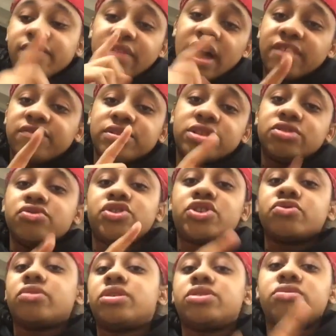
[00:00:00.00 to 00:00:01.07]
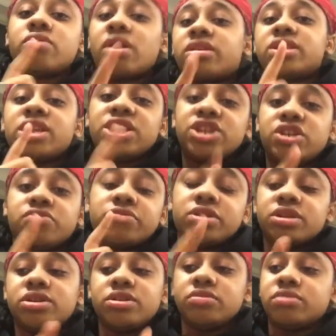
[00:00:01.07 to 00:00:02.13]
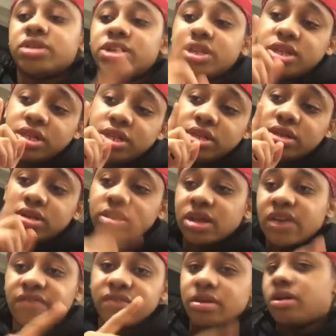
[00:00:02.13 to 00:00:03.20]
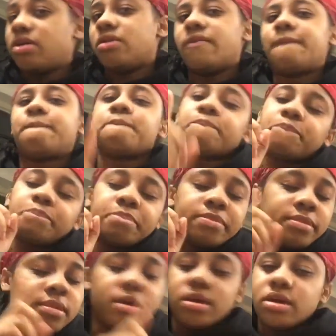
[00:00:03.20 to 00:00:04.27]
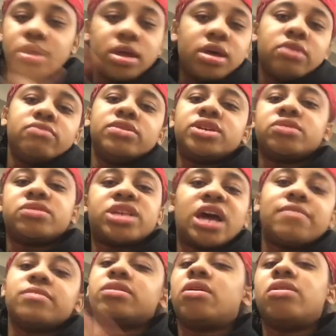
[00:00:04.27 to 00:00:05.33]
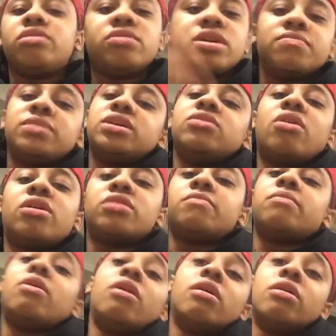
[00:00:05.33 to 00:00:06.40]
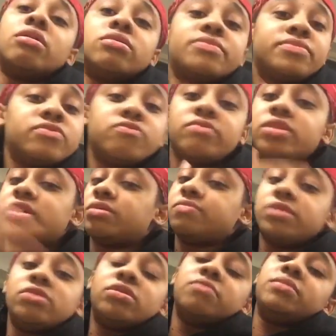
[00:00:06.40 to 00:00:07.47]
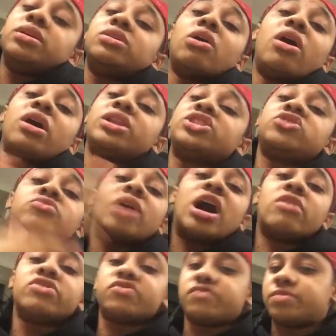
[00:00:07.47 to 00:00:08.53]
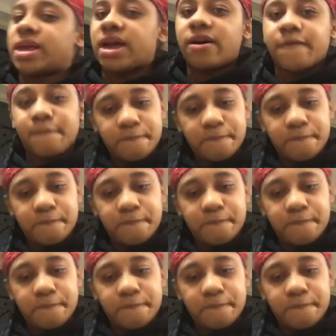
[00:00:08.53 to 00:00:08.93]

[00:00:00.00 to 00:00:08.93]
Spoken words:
Life is too short. Do all the things you want to do, because you never know when it's your time to go. You can be gone tomorrow. You can be gone 2 hours from now.